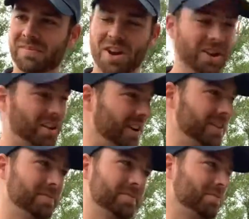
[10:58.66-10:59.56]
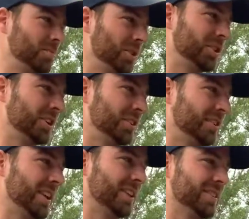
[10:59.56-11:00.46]
No, I appreciate you
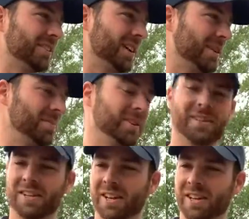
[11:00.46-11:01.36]
taking the time to